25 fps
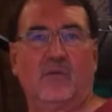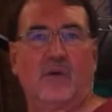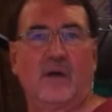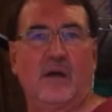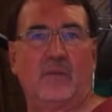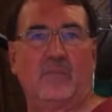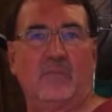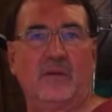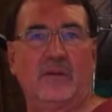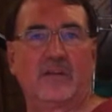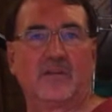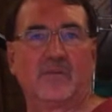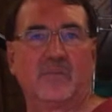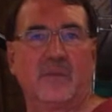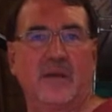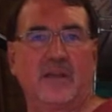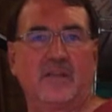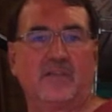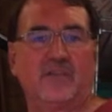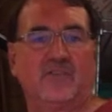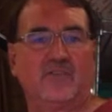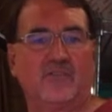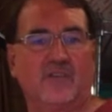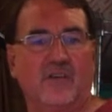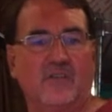how big to
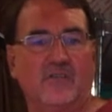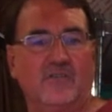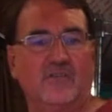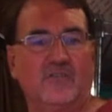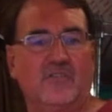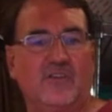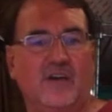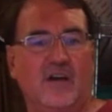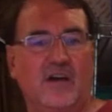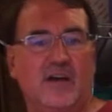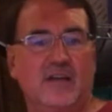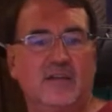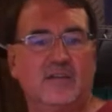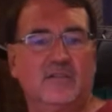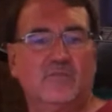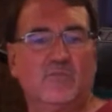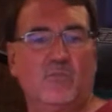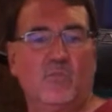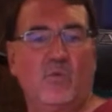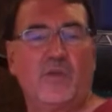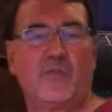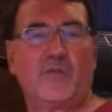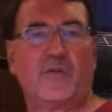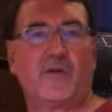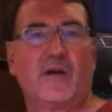make this other side and
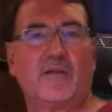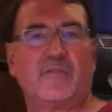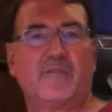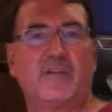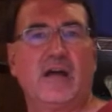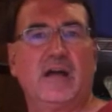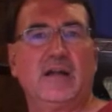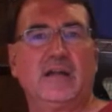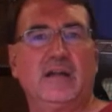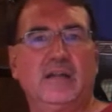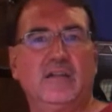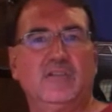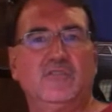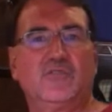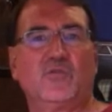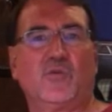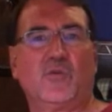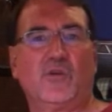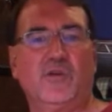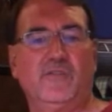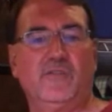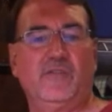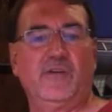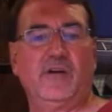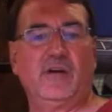whether I've got any
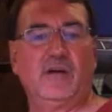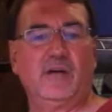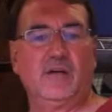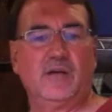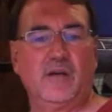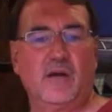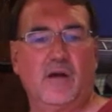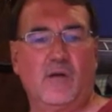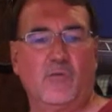sort of a